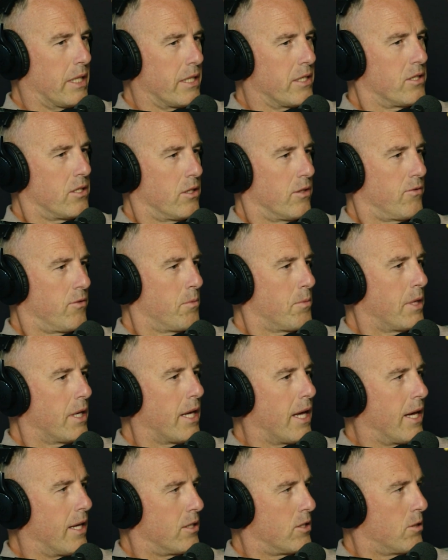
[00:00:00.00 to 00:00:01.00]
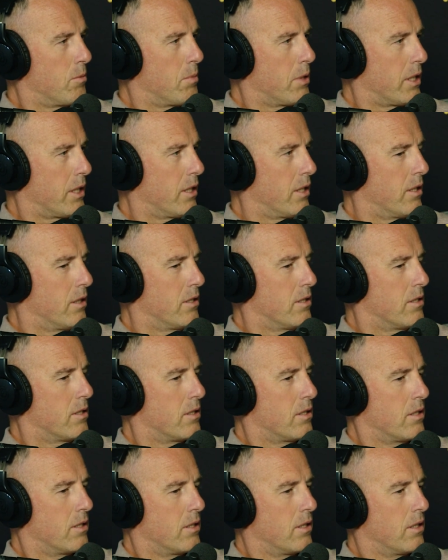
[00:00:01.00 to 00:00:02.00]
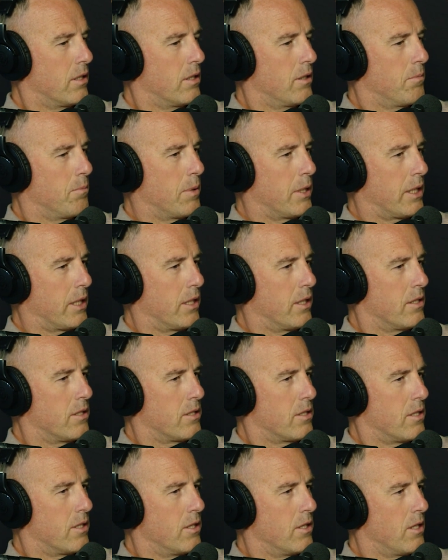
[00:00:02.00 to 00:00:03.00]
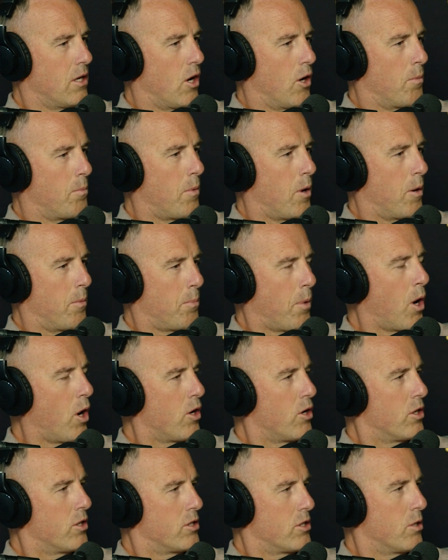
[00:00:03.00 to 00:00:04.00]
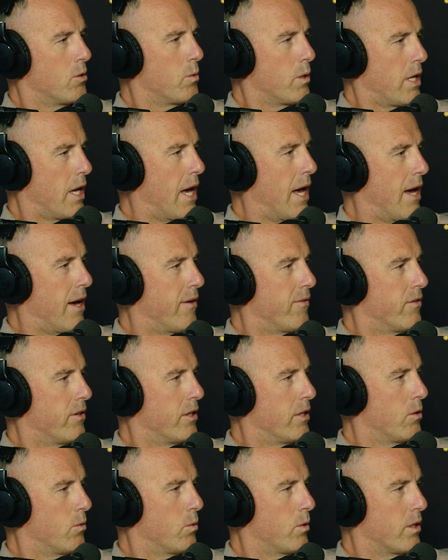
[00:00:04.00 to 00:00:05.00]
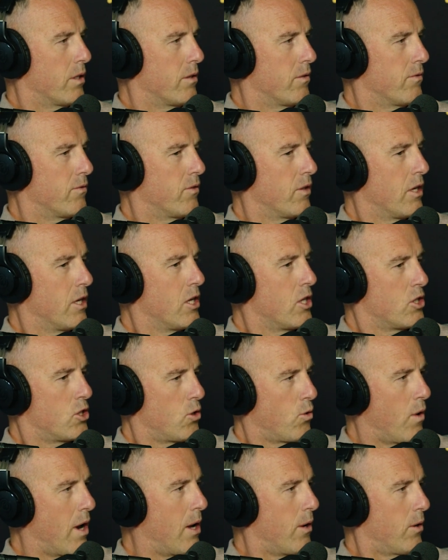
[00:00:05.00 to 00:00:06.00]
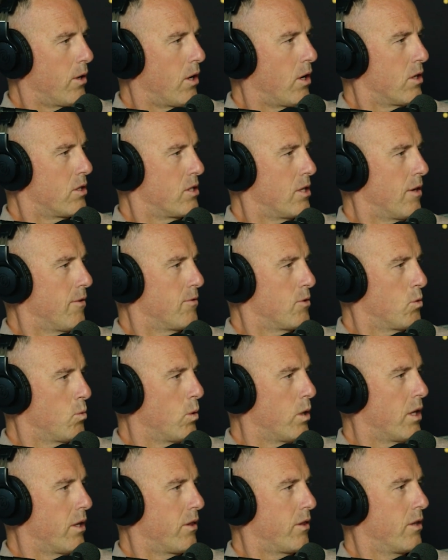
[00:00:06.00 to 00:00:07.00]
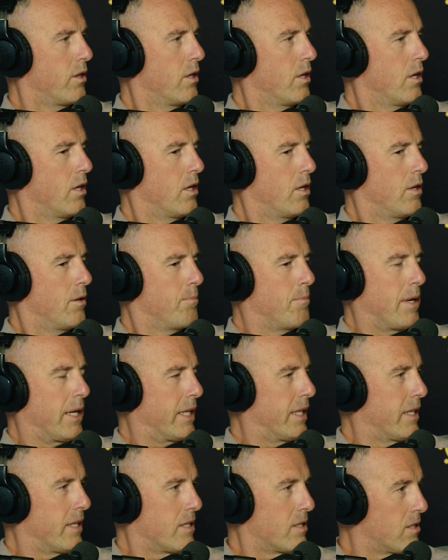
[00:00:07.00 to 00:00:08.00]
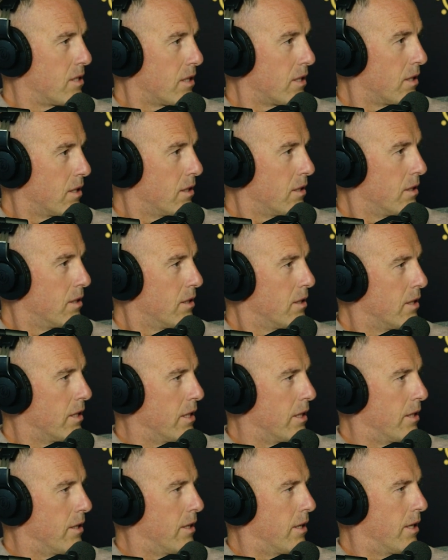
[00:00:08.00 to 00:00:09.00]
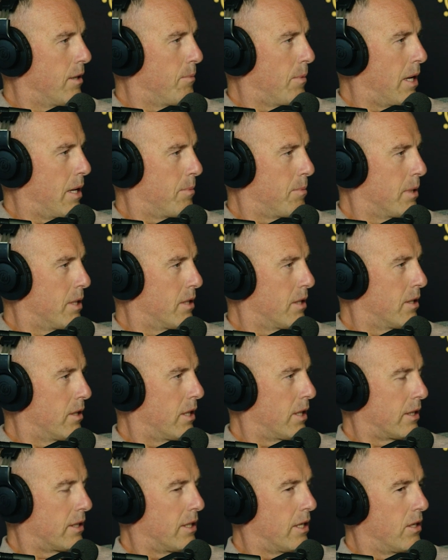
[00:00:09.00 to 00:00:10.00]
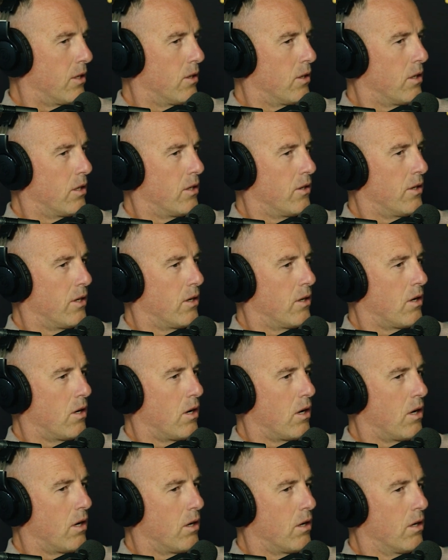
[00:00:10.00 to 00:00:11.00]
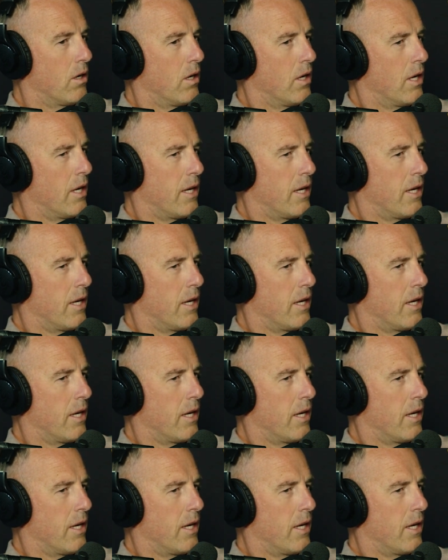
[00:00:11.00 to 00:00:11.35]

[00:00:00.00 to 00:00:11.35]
easier for me to answer because our partners that we have and that we've surrounded ourselves with make it easy, in my opinion. Like there are